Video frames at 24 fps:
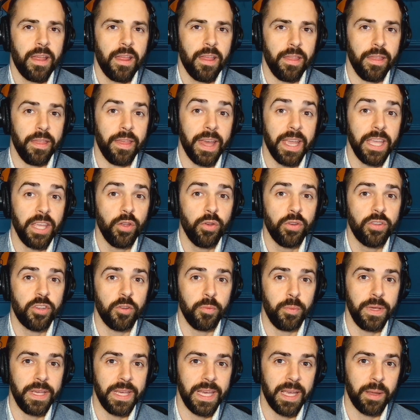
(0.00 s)
They used
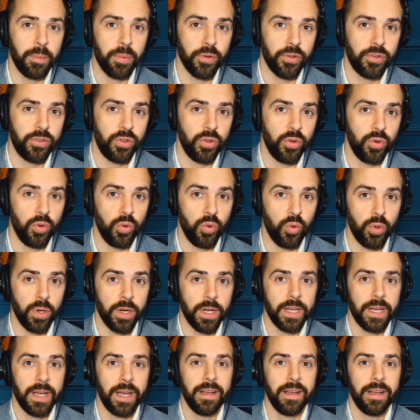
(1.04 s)
to be able to